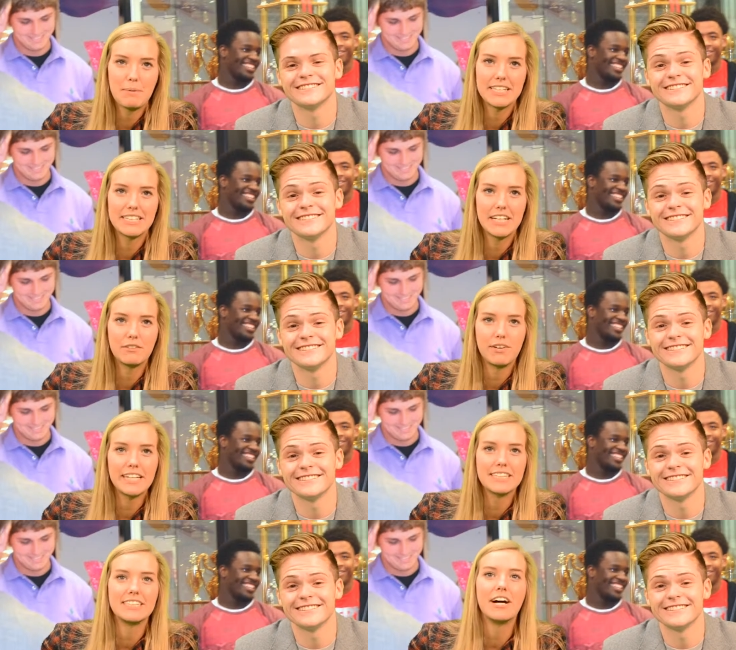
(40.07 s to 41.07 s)
Speaker 1: President
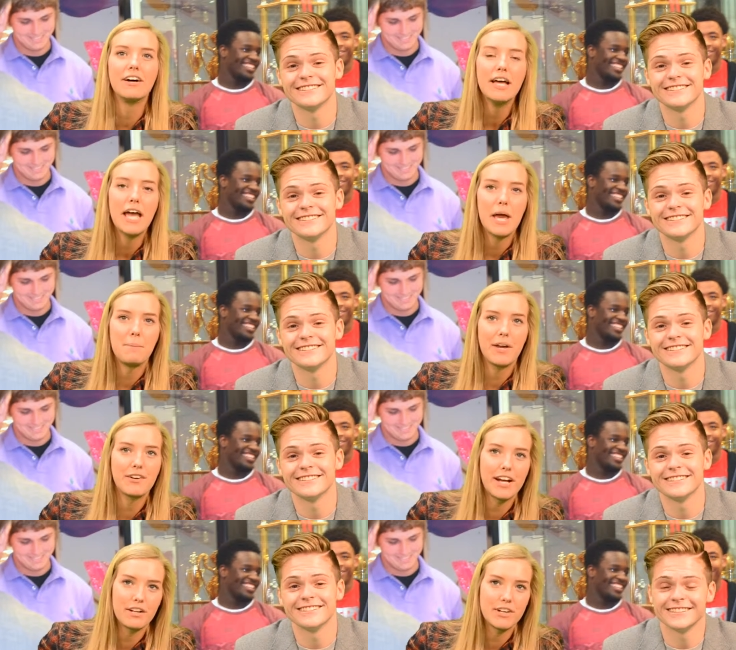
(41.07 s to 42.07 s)
Ransdell and Big
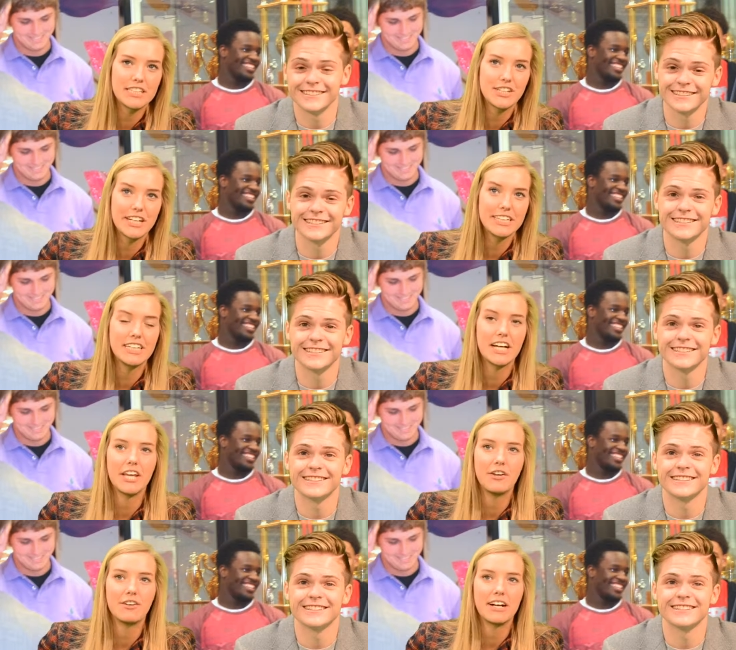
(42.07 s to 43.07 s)
Red of Western Kentucky
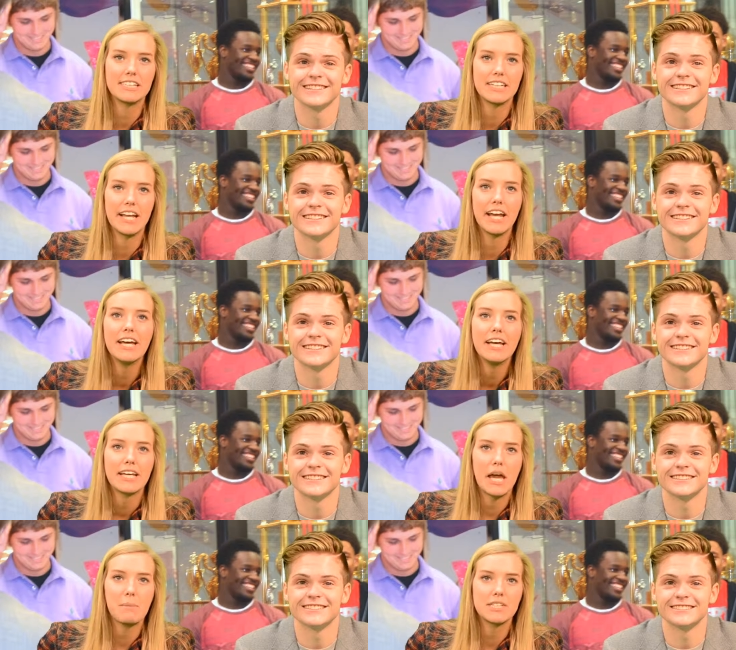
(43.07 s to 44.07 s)
University.
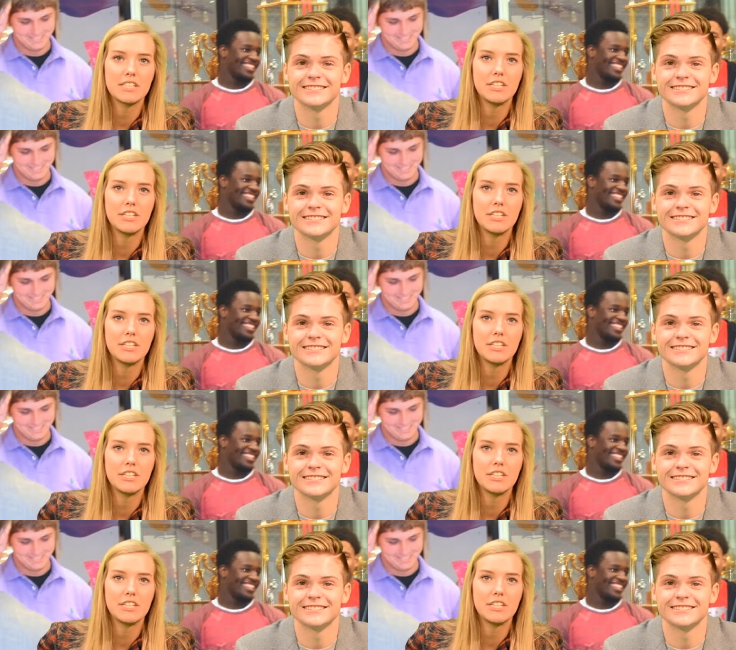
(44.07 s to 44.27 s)
Gabe was the